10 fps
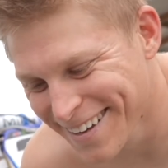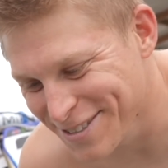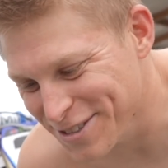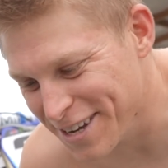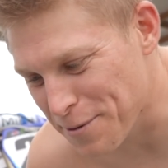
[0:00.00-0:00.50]

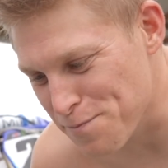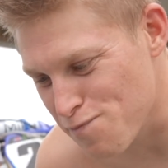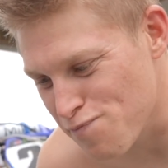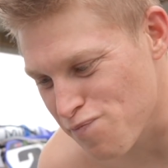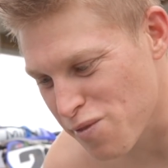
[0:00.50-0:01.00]
It's like
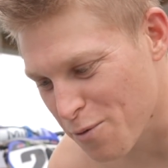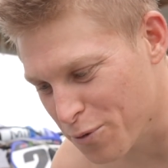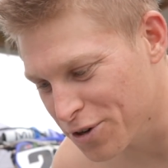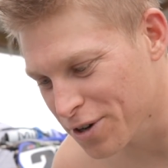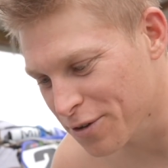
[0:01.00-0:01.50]

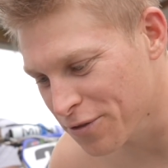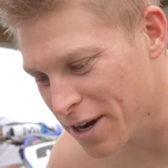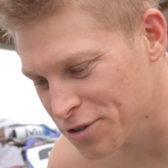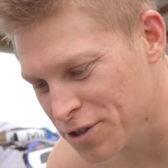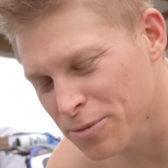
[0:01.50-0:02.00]
when you're on a
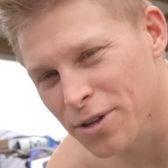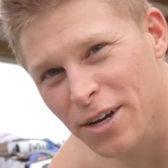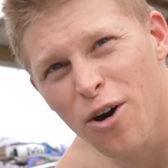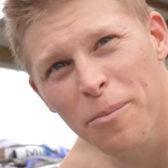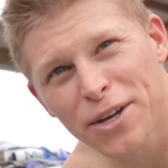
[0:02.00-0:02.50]
factory team, you're
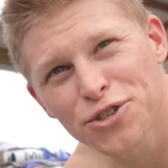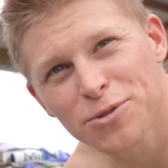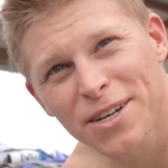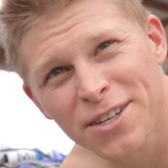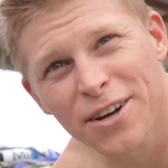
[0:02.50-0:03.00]
like, well, make sure
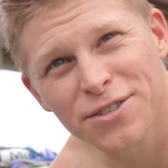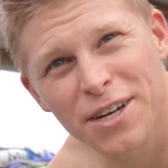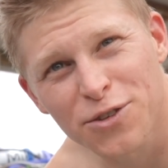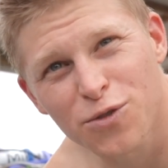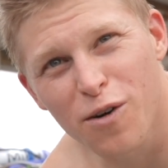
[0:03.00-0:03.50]
my tires
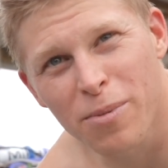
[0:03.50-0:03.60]
got 12